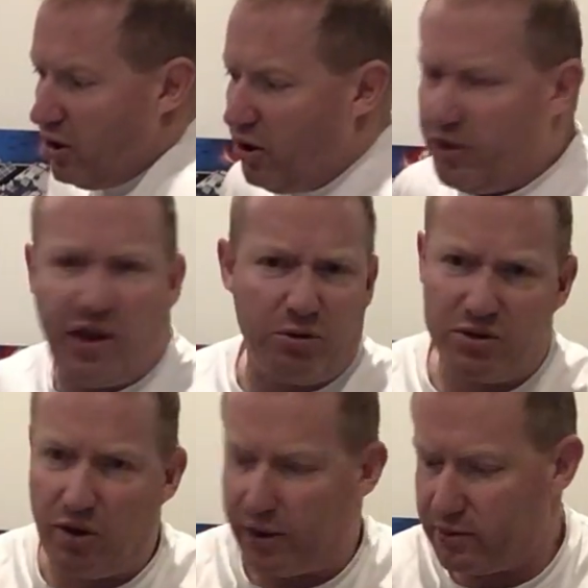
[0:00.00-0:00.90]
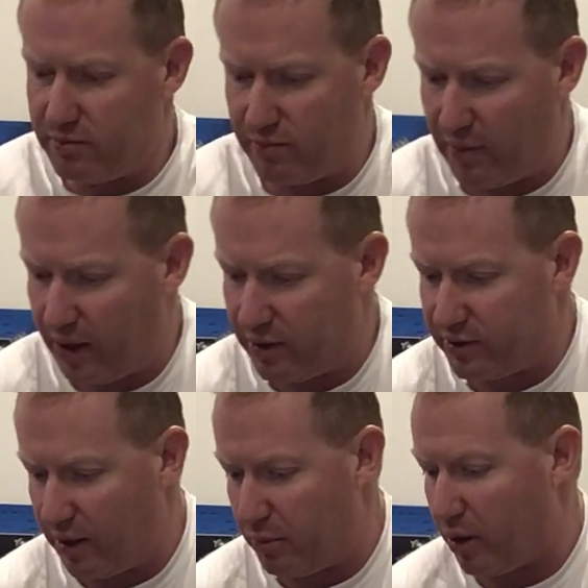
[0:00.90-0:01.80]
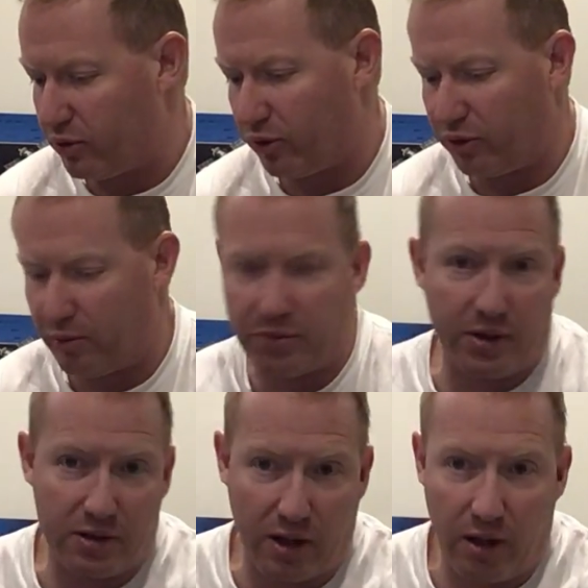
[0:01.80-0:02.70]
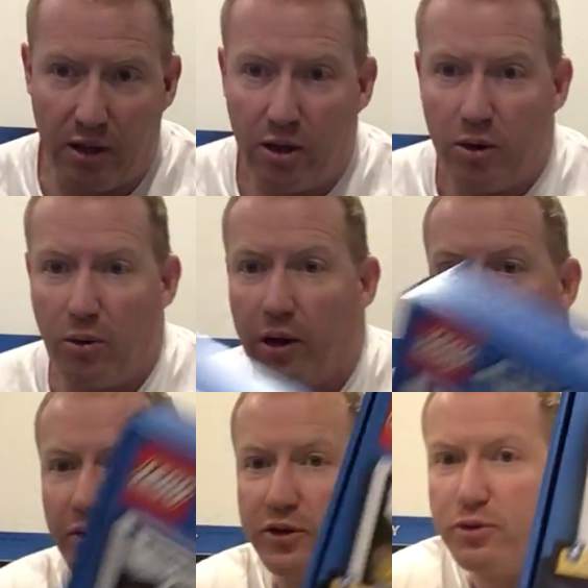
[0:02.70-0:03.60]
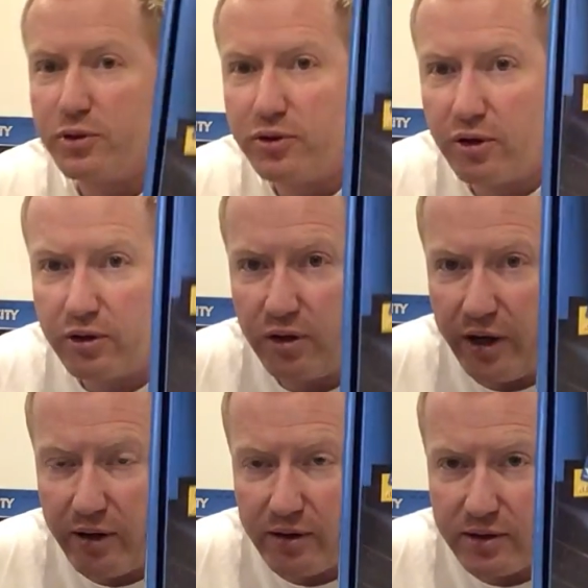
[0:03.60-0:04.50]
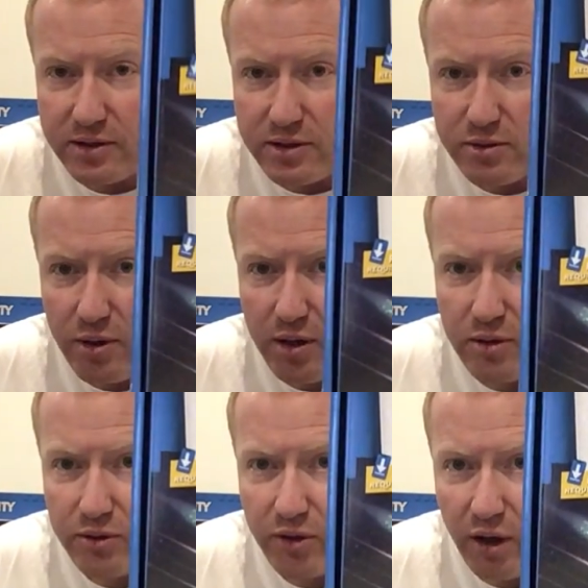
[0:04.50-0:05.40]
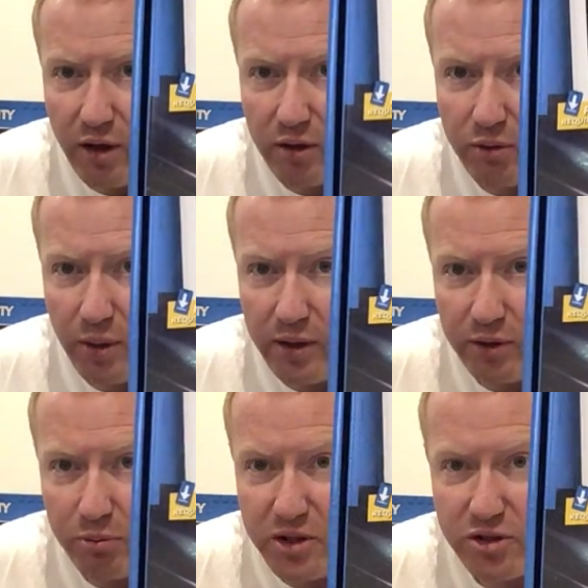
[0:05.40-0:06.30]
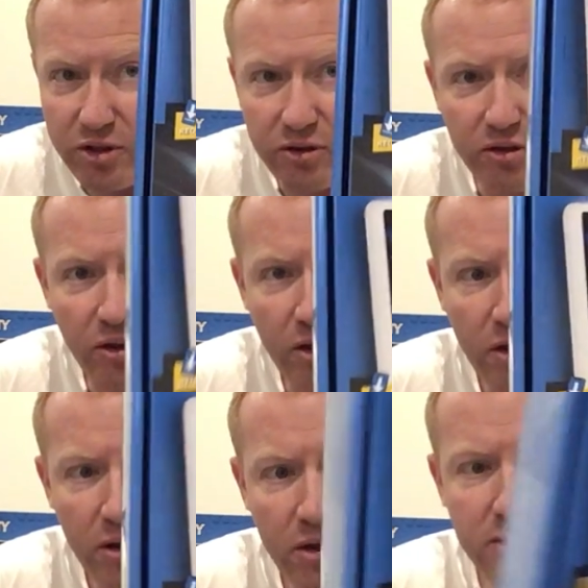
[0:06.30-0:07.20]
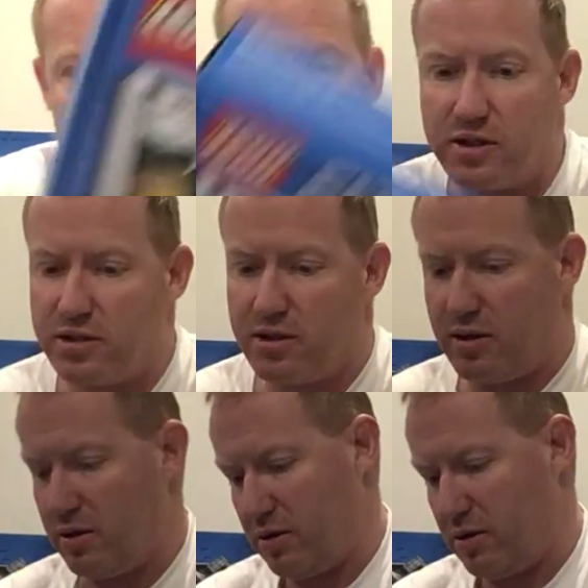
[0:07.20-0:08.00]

Like that was like under $10 or something, so why not? This was on clearance as well, so it's one of these missions sets.